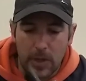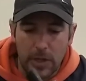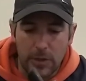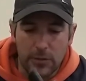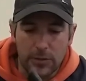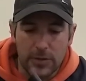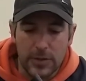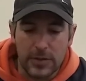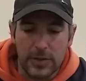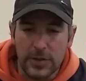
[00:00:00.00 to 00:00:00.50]
I
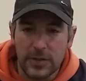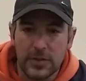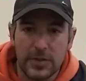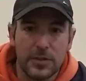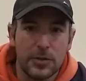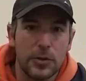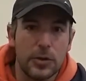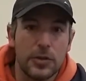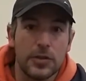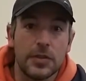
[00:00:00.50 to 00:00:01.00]
use it this.
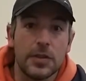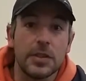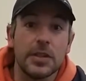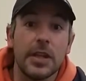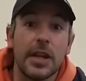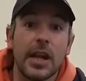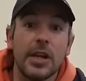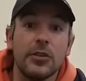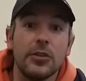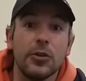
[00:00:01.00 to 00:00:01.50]
The thing
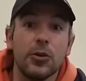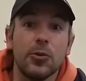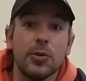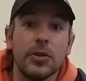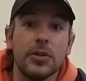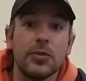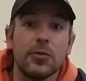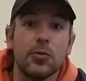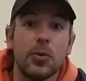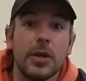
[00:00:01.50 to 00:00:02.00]
that I do
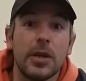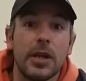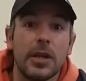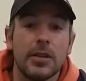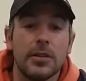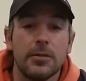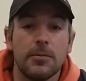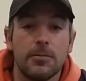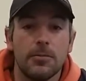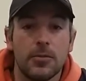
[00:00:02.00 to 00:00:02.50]
is when
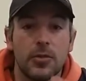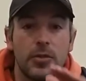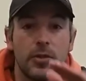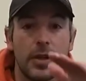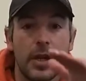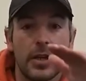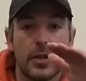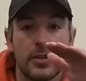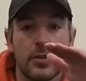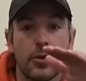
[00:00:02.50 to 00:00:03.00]
I
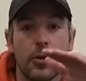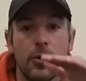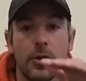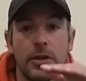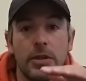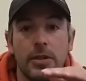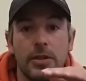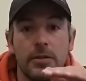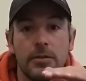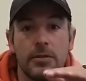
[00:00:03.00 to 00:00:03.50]
start
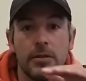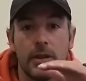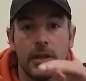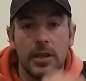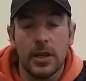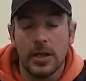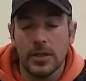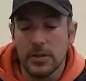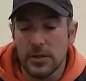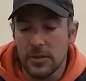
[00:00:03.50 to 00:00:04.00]
going
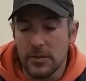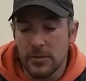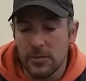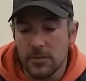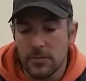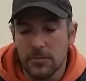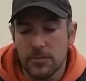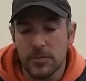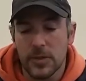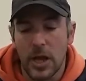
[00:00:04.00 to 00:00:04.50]

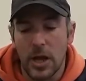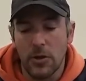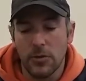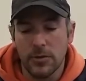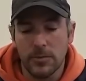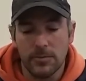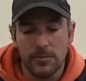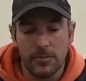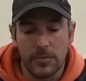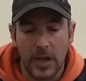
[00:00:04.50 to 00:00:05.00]

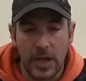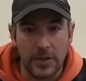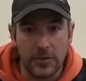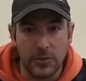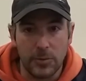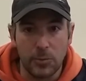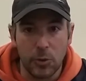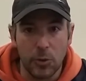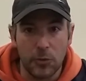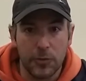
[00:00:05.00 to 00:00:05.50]
down, I
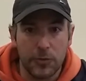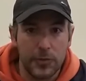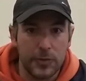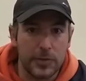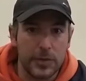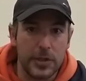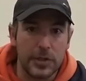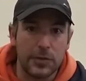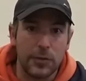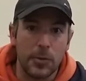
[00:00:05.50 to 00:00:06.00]
remove
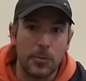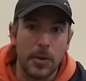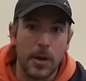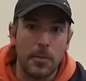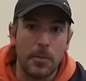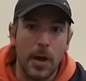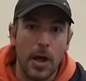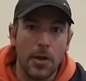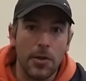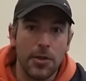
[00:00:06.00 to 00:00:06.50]
this from my
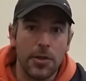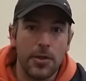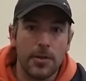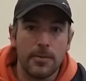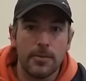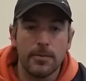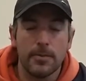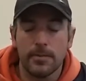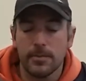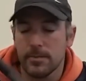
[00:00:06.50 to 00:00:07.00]
mouth,
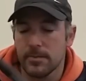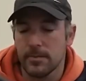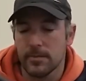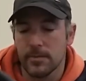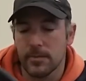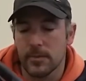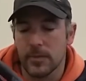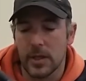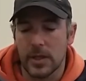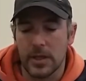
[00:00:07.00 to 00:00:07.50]

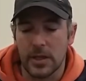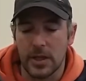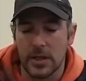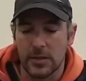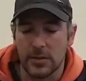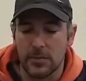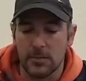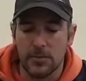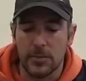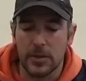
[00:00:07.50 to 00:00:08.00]
and
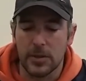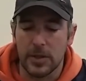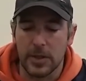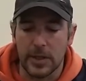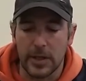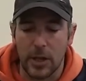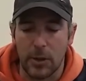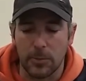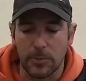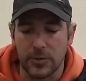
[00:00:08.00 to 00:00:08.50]
it
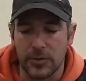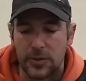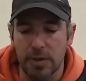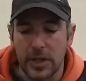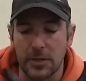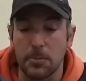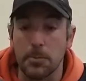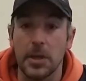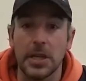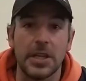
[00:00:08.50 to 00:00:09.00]
helps
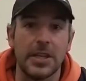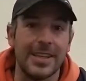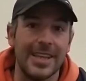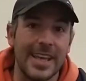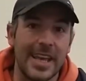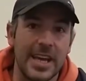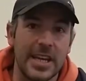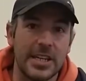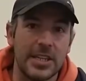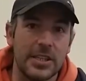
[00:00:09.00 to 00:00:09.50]
not making
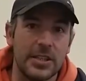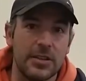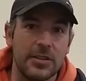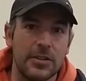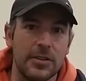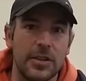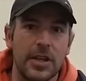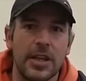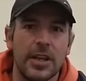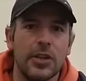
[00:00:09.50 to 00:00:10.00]
any
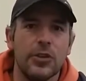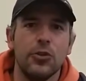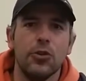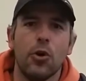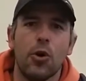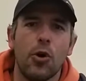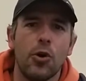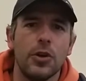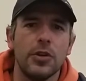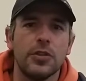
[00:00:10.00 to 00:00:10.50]

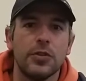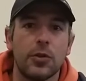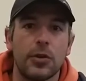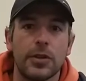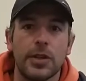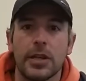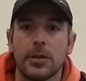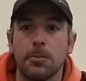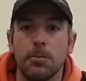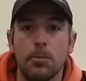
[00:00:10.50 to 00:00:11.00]
noise or
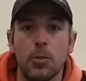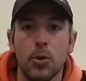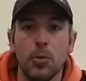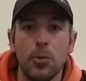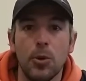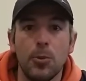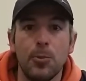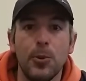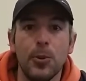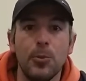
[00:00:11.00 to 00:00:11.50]
that bloop
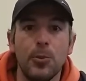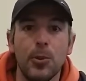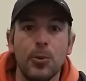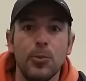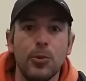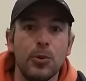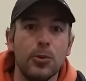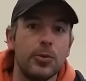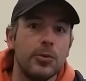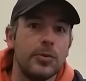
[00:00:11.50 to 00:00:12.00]
bloop bloop bloop
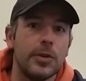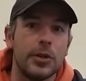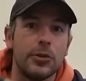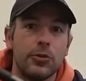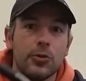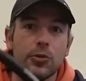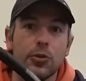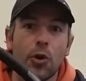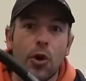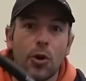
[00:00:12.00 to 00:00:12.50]
bloop that you
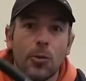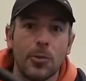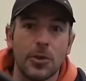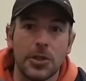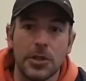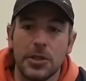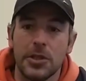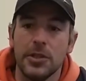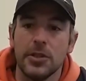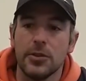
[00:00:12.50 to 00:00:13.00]

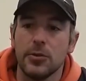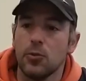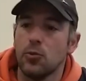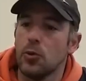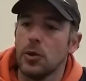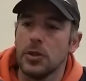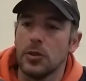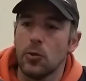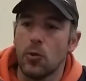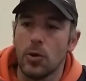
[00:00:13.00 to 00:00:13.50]
normally hear
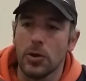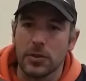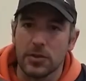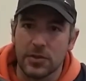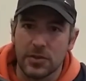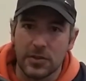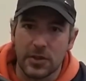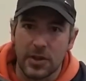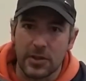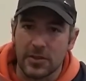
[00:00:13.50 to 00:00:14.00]
when the water
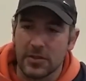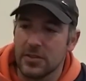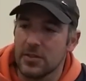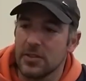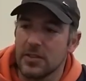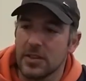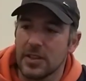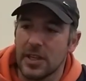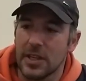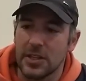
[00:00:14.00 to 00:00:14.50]
starts
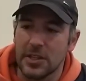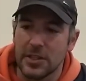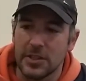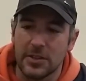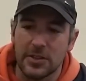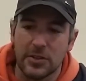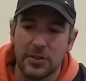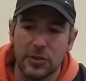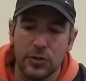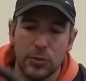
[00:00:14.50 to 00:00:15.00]
getting
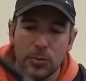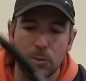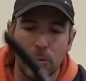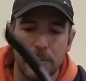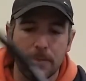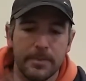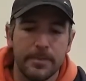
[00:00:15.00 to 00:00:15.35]
in the tube.